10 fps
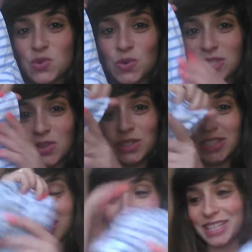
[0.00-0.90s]
nautical
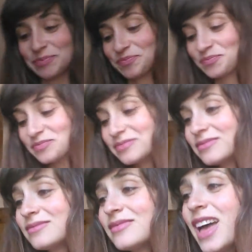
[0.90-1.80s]
look.
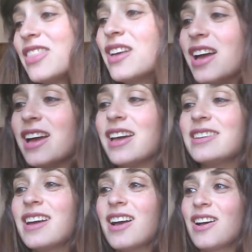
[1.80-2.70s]
And then